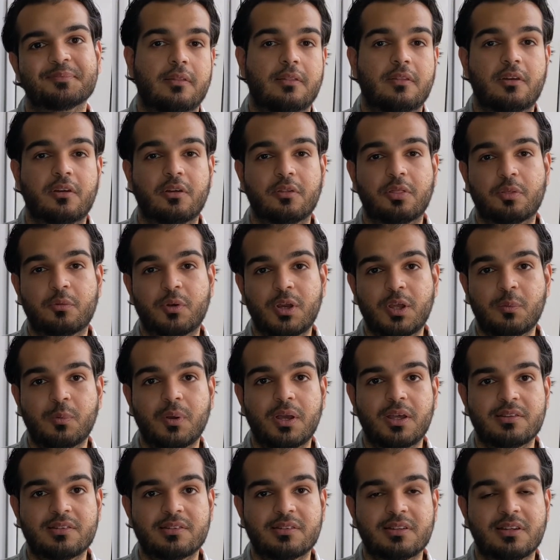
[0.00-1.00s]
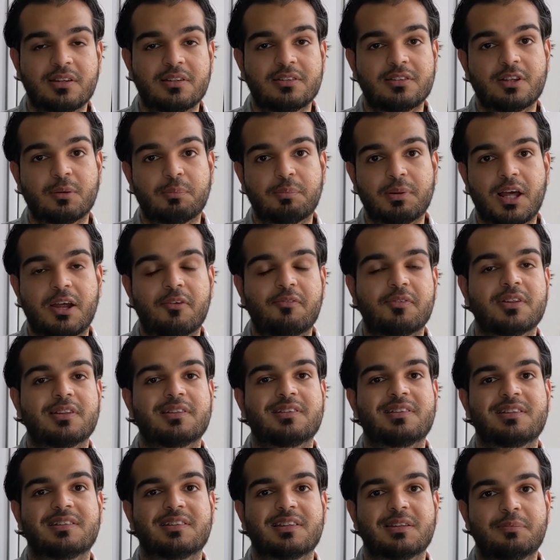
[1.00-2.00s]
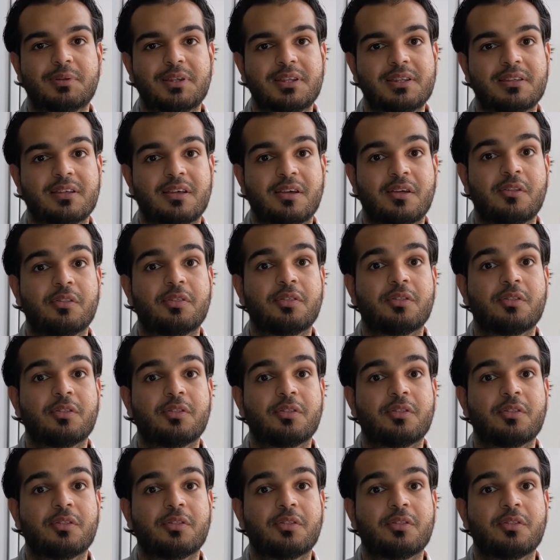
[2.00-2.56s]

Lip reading: There are 3 ways to apply for the CCB.